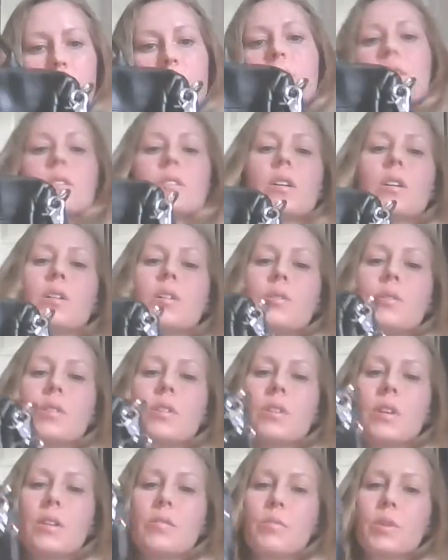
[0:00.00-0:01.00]
So you
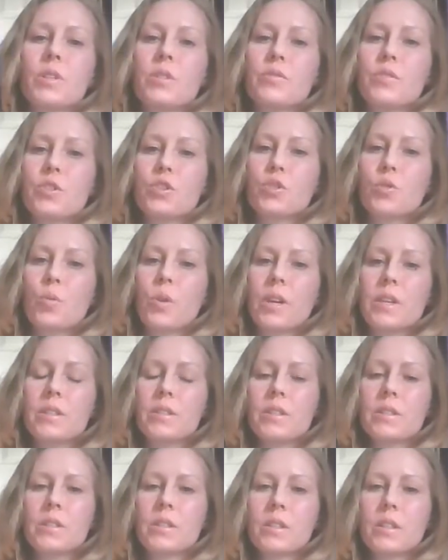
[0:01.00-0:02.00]
don't have much of a
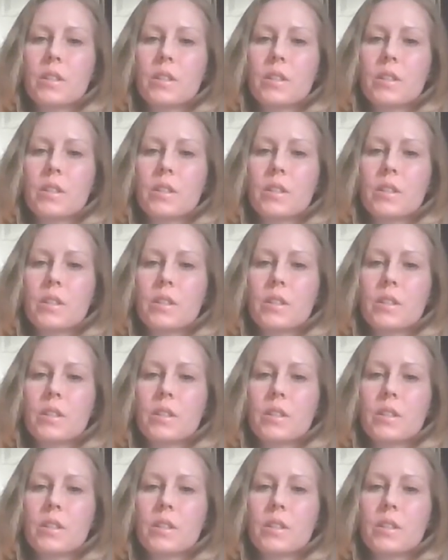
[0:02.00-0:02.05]
choice.